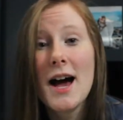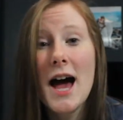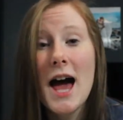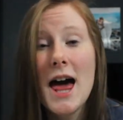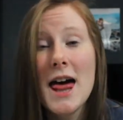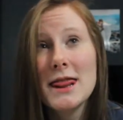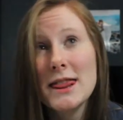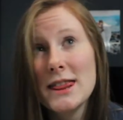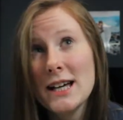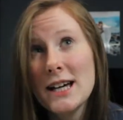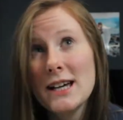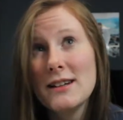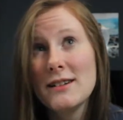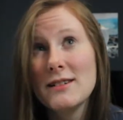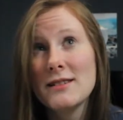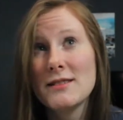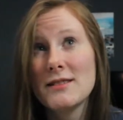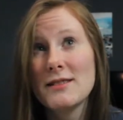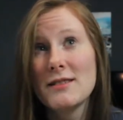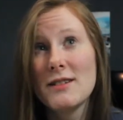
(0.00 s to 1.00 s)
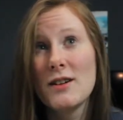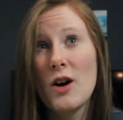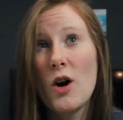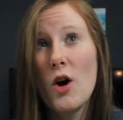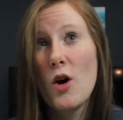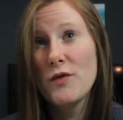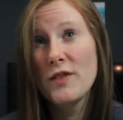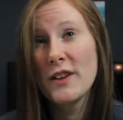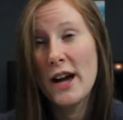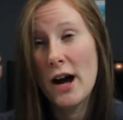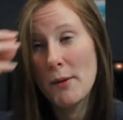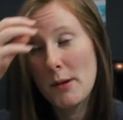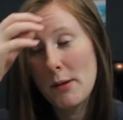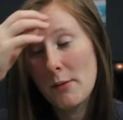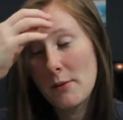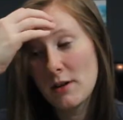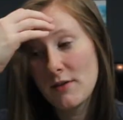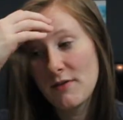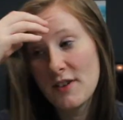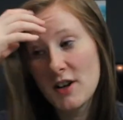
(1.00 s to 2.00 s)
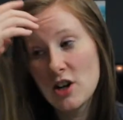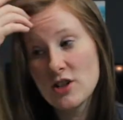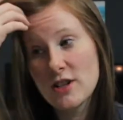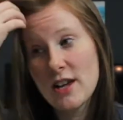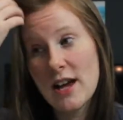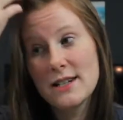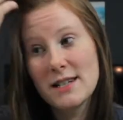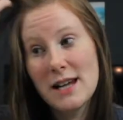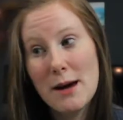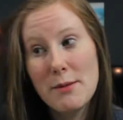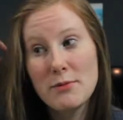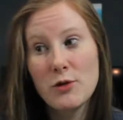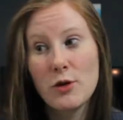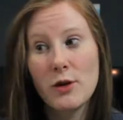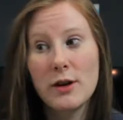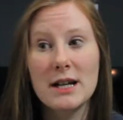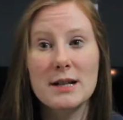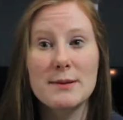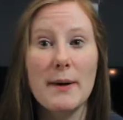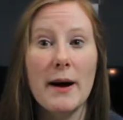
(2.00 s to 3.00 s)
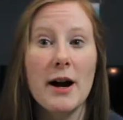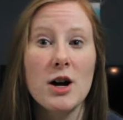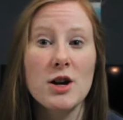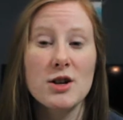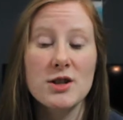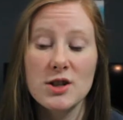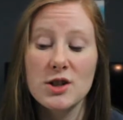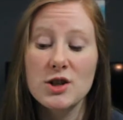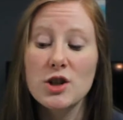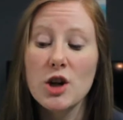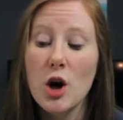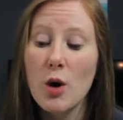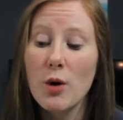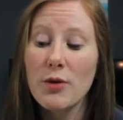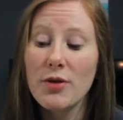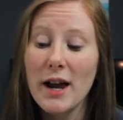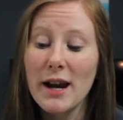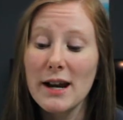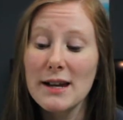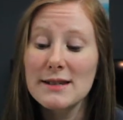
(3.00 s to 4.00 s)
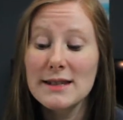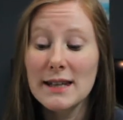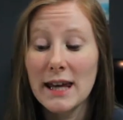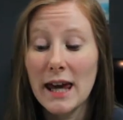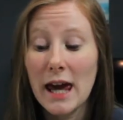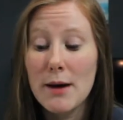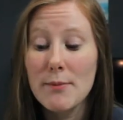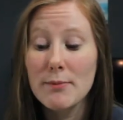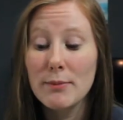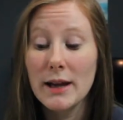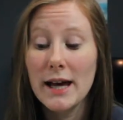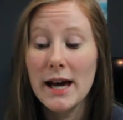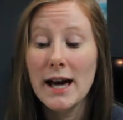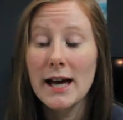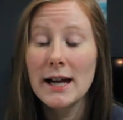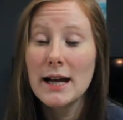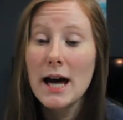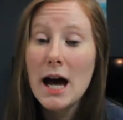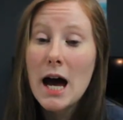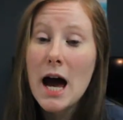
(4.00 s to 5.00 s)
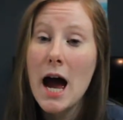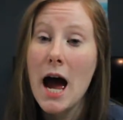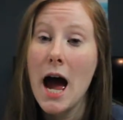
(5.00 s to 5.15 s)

and then hopefully I'll be able to finish that in time before it expires. So that is the game plan,